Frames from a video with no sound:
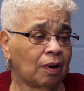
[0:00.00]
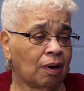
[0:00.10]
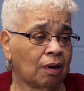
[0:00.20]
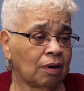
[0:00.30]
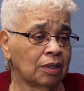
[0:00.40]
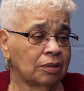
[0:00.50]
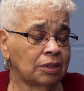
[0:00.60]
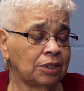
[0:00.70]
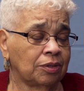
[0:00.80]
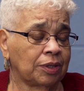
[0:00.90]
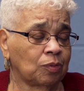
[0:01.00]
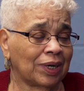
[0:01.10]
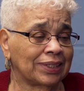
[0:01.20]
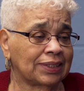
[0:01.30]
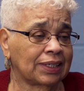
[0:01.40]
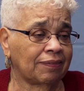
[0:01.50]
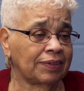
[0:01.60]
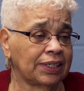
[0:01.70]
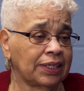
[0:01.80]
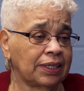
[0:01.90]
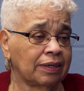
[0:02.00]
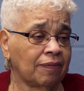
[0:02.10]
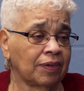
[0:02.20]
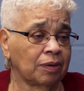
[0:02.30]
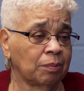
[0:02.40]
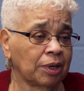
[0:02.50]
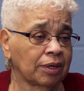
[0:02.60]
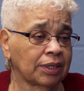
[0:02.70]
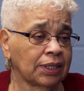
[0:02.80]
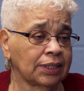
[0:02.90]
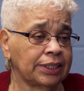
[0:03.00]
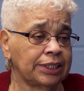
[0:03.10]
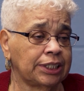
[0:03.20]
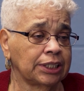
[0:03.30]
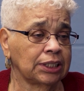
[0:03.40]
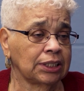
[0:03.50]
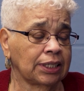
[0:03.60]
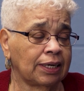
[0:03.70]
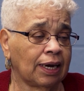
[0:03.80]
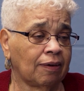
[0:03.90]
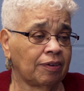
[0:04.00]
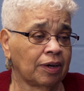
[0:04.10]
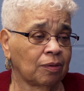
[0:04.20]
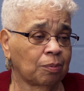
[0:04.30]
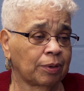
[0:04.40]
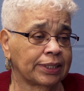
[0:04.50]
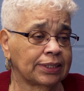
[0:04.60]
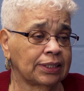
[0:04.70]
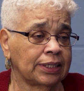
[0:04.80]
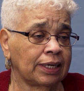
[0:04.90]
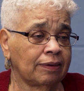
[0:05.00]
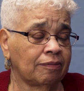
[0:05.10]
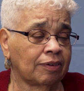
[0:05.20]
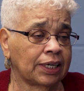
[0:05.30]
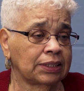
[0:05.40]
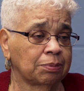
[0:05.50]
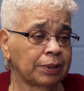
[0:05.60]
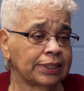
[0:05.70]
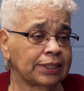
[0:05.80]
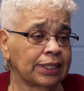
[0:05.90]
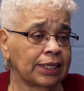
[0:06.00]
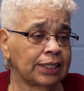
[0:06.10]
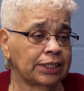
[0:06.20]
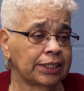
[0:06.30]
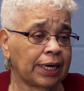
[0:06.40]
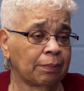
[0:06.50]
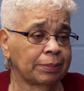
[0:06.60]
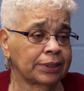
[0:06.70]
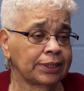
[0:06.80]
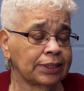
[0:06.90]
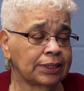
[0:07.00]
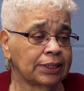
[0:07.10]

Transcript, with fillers: uh, Unit 170 of the American Legion, and I've held president, vice president, and chaplain